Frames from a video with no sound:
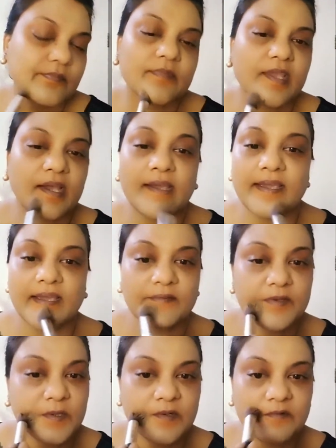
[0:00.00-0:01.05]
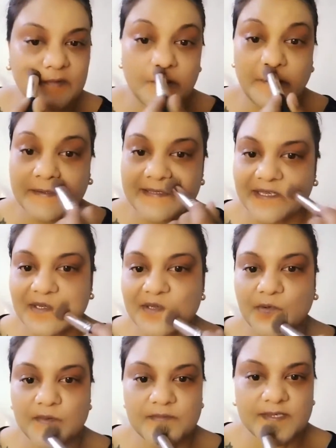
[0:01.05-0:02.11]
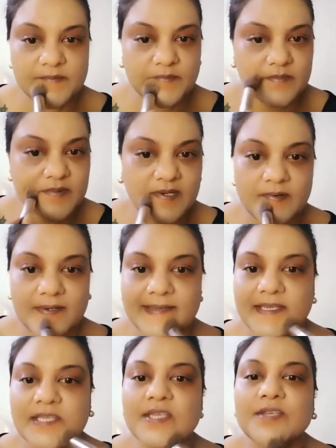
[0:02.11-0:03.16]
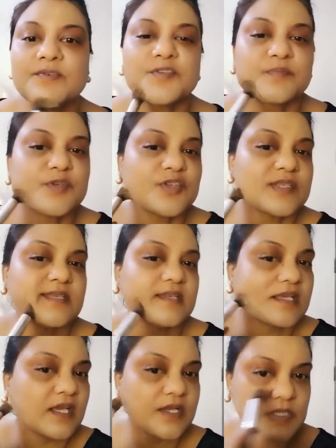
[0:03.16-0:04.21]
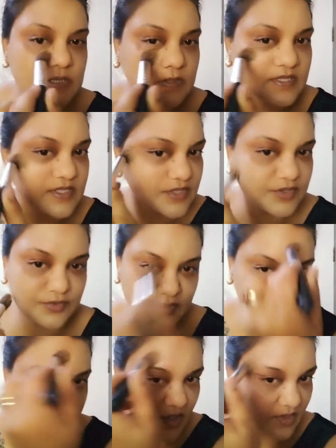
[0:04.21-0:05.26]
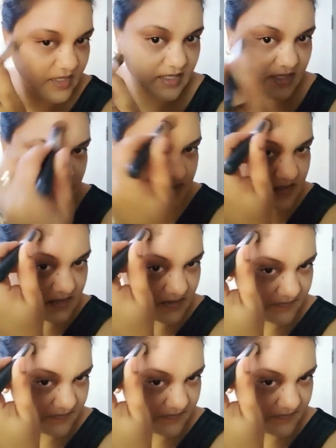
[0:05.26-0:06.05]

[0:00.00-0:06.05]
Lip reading: I have a lot of dogs at home, so excuse me just in case you listen to their barking and stuff.